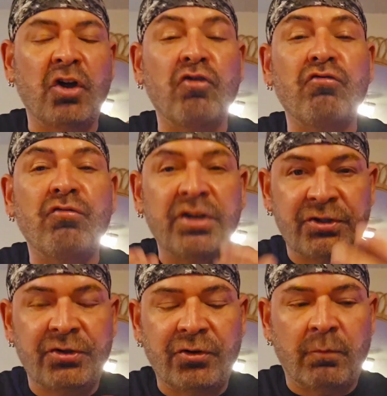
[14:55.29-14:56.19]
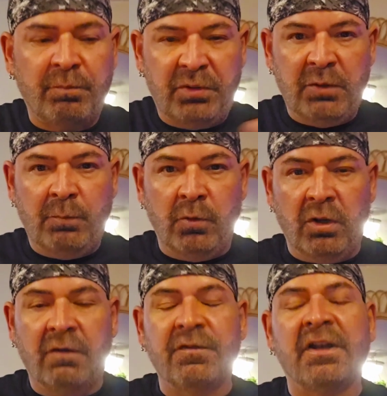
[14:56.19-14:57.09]
the original
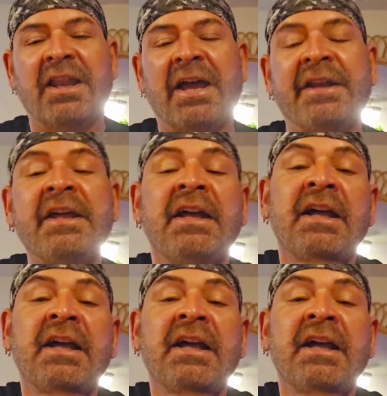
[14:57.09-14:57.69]
people of the land.